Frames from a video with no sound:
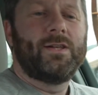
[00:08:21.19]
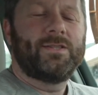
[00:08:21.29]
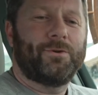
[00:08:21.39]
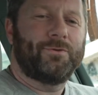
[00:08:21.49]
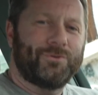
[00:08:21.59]

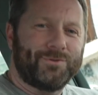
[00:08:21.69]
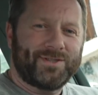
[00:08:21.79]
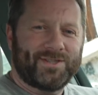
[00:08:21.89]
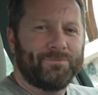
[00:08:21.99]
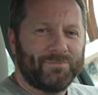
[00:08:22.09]
So it
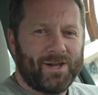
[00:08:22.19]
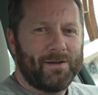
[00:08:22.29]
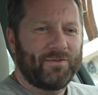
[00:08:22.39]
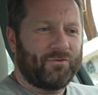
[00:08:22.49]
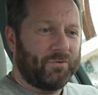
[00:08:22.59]
does
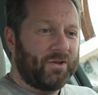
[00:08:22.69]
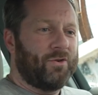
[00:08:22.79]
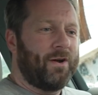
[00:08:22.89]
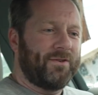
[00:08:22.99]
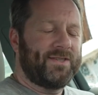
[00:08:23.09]
sometimes from the
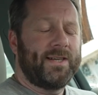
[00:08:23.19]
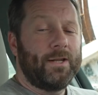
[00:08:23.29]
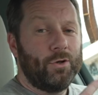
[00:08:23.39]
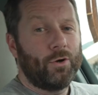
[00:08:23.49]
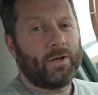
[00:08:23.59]
driver's
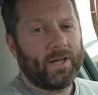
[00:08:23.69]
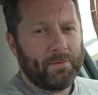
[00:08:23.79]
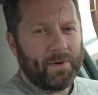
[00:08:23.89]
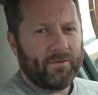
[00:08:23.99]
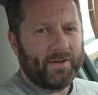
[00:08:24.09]
seat look like
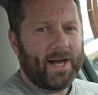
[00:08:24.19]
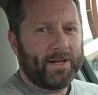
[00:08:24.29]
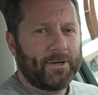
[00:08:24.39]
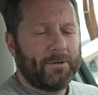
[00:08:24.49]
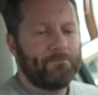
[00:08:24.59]
a bit of an
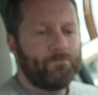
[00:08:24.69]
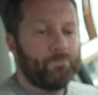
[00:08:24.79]
add-on.